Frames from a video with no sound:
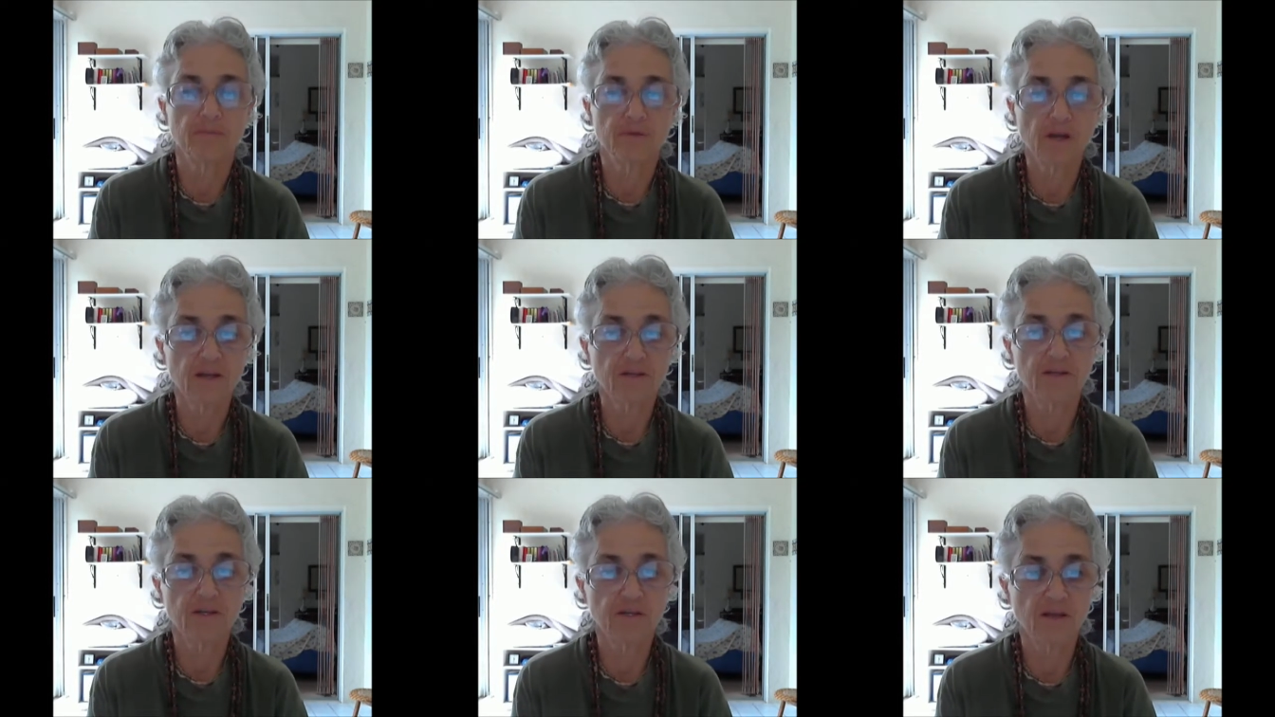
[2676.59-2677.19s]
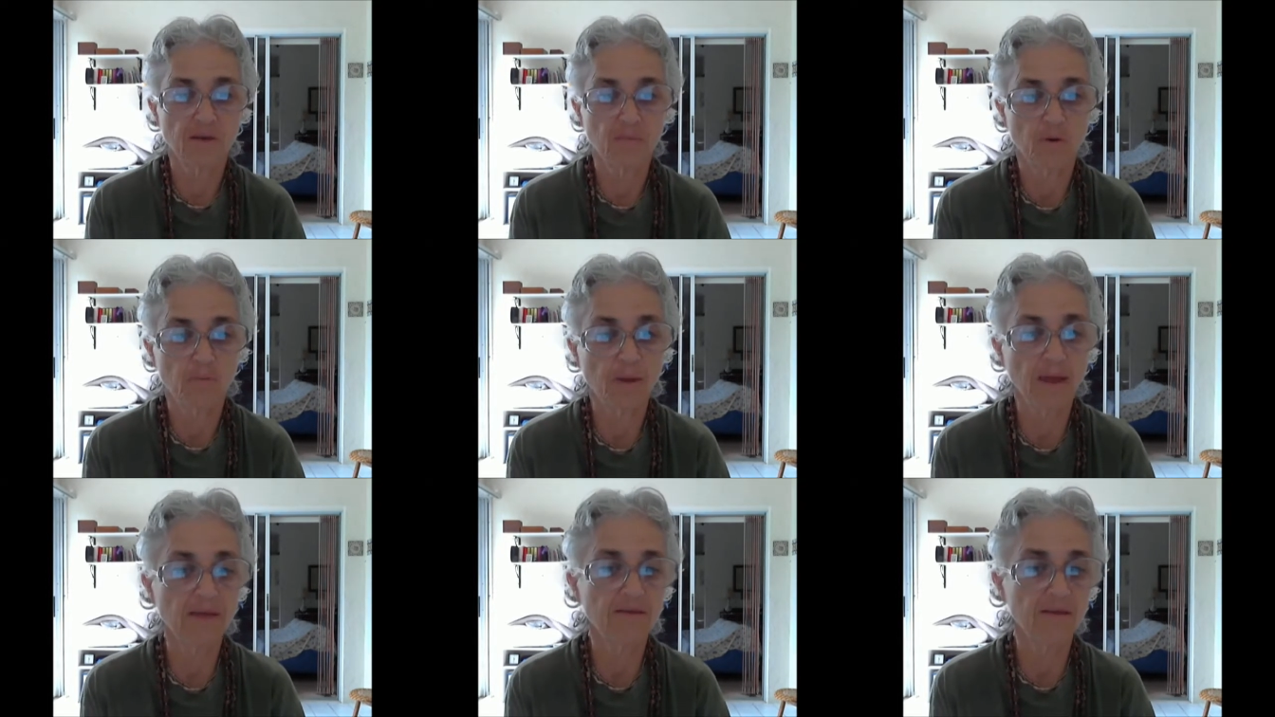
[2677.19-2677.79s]
touching them, or
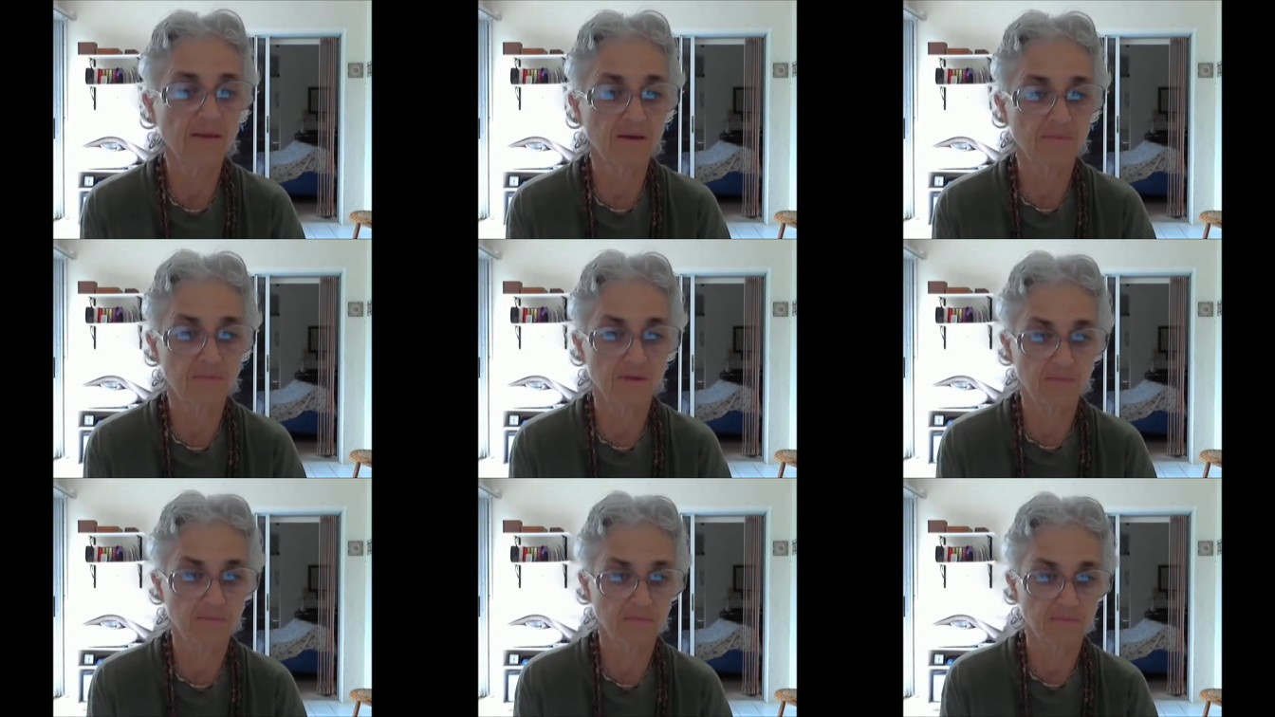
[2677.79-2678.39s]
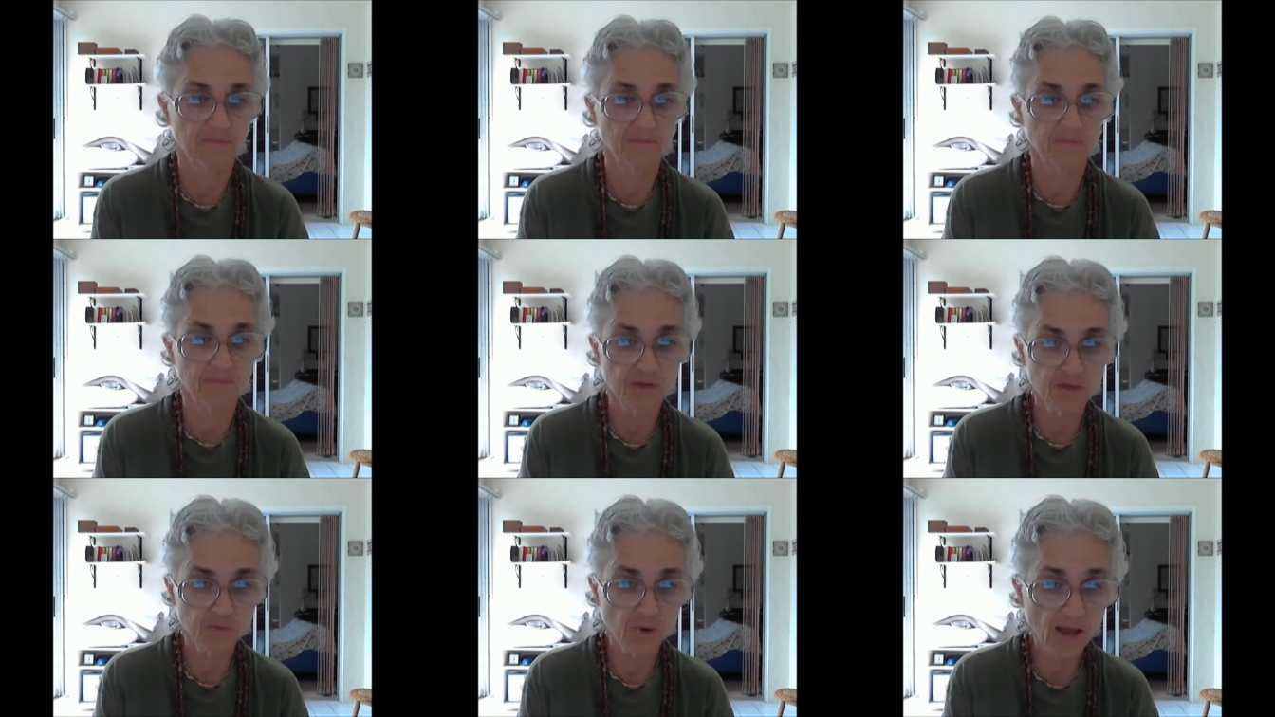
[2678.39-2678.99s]
bathing in them.
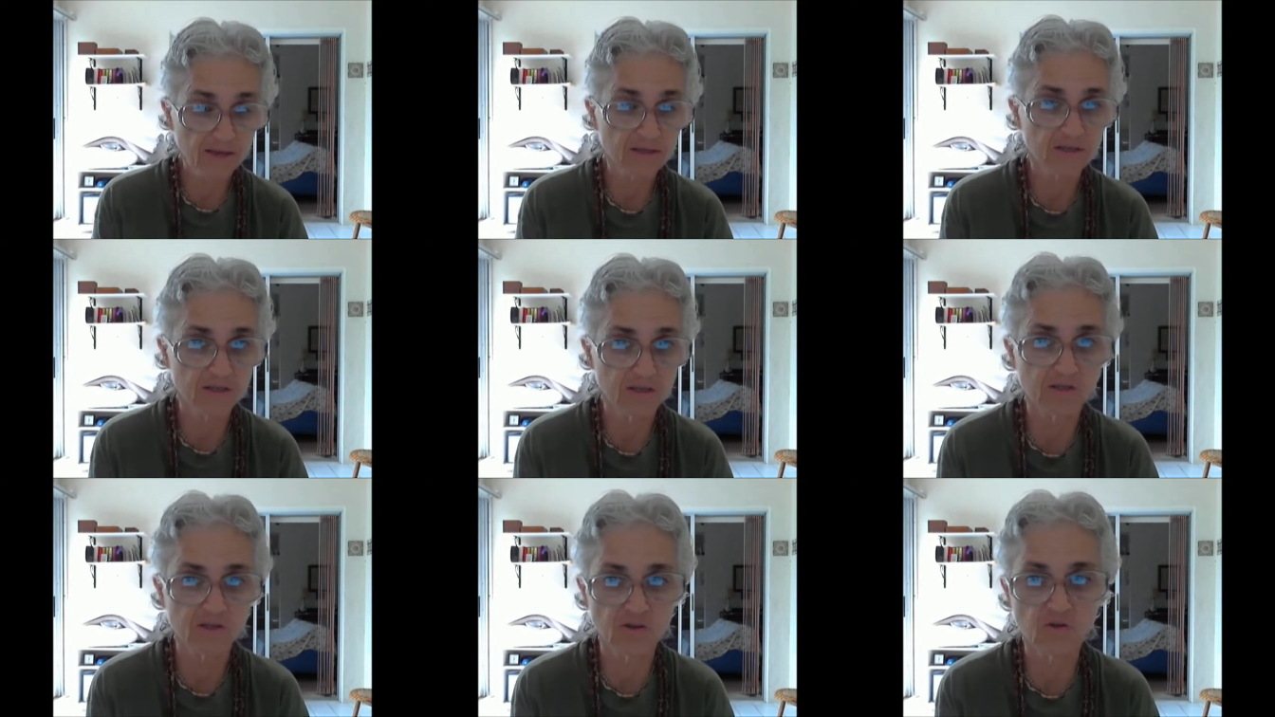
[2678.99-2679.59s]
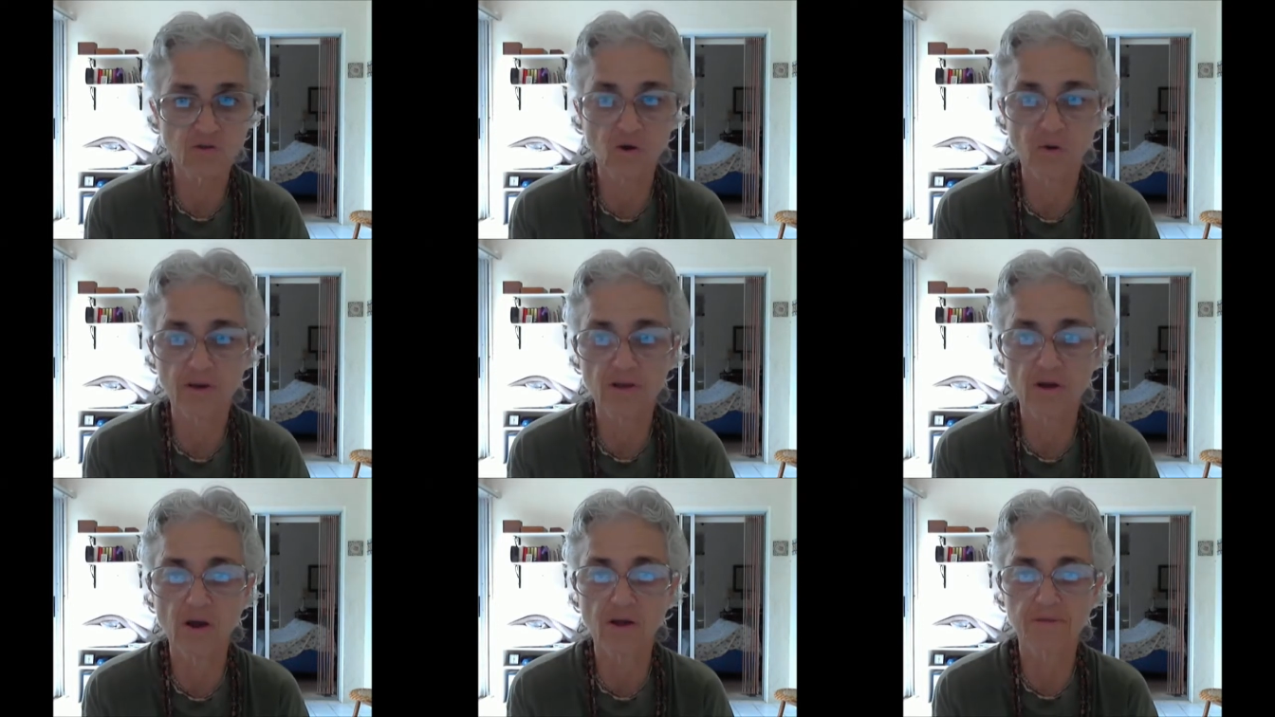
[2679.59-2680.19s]
This practice is still
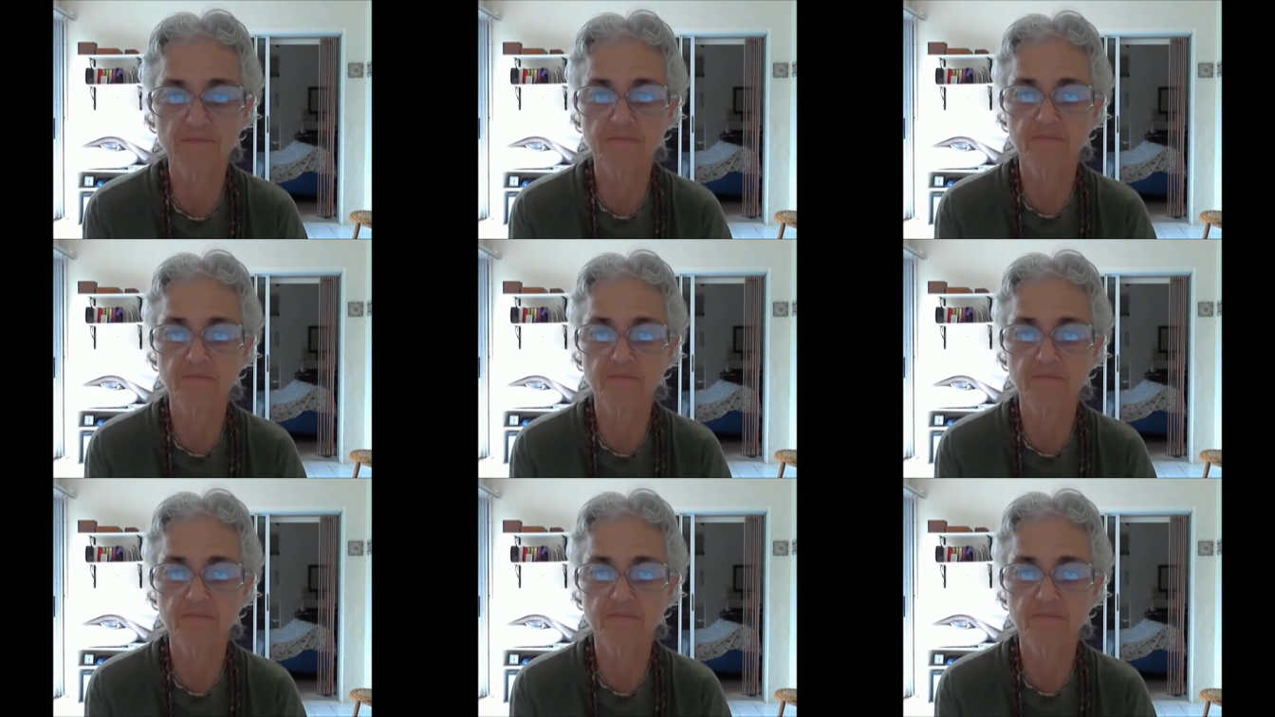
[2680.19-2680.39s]
going on.